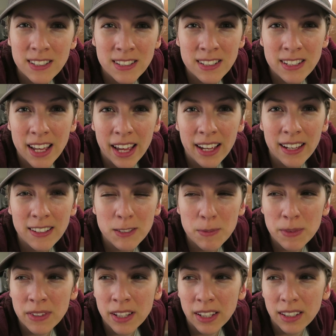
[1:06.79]
And today has
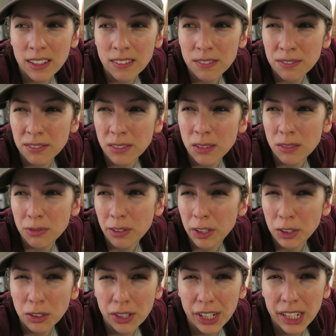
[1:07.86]
been like a little
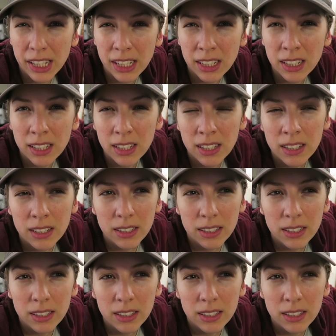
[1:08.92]
frustrating